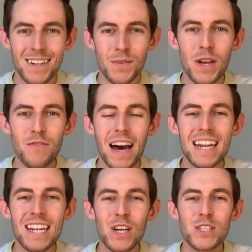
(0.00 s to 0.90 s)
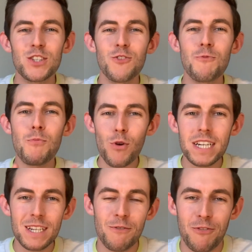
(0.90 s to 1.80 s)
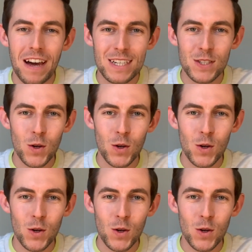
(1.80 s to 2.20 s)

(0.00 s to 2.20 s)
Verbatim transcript: We've had lots of brilliant facts